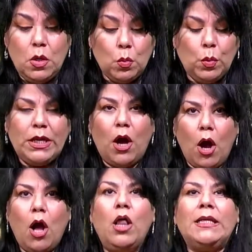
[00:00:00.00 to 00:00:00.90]
We
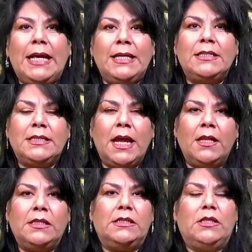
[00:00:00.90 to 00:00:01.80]
all get a
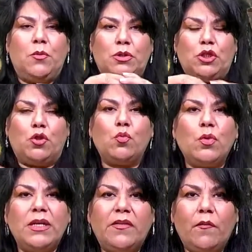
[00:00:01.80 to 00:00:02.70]
talent. There was
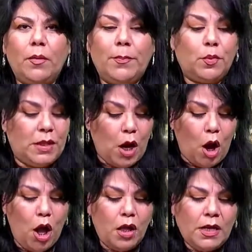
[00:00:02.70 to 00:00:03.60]
three different people. They
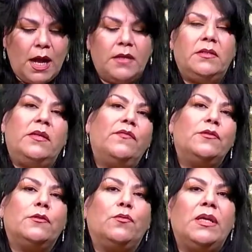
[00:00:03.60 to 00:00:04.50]
all got a different
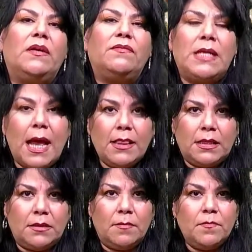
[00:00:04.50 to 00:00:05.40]
degree of talent.